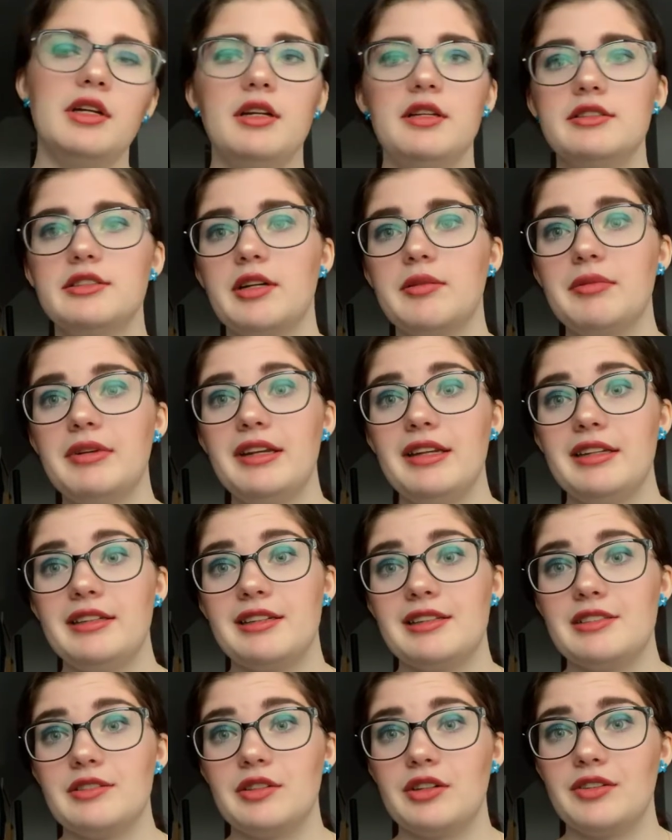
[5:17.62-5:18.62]
So I'm getting
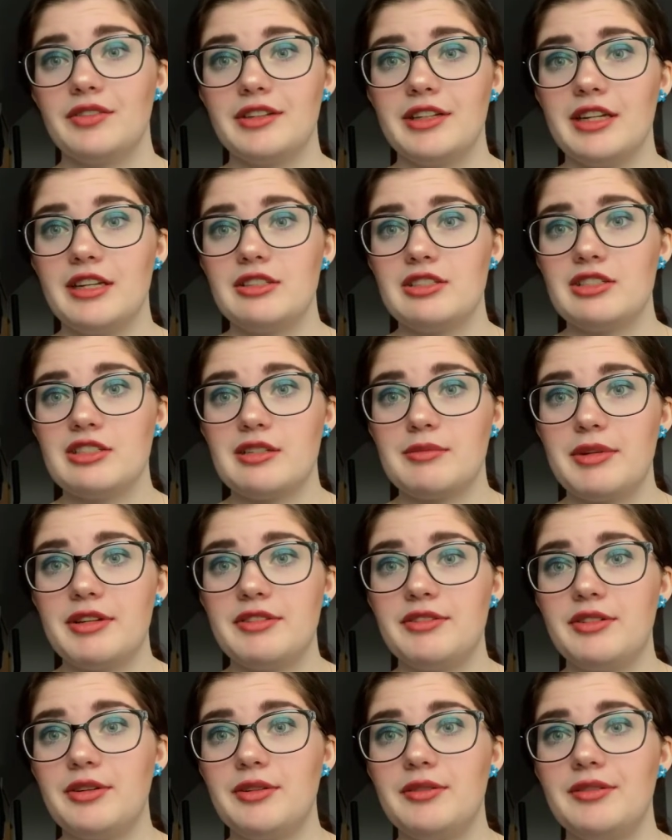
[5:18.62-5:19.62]
tons of notifications on my
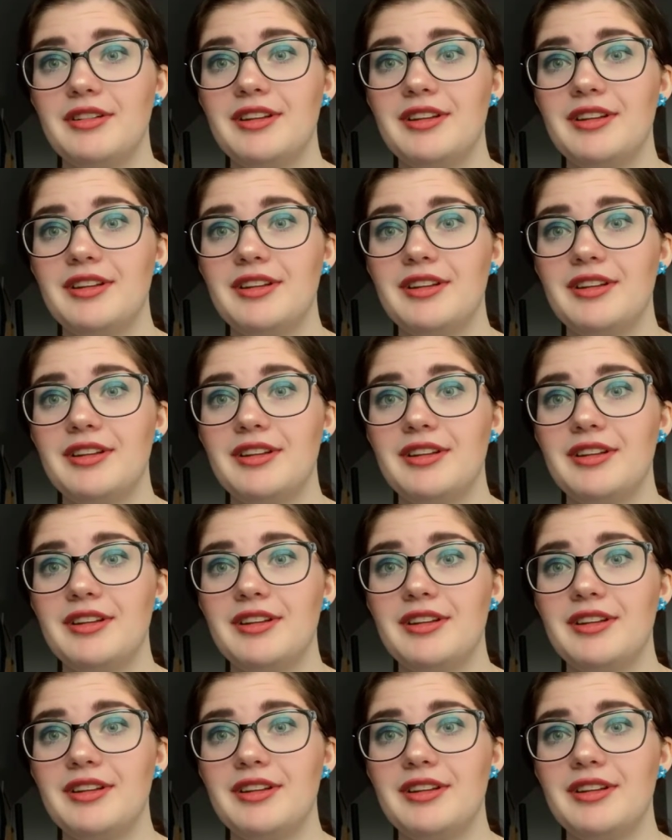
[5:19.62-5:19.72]
phone.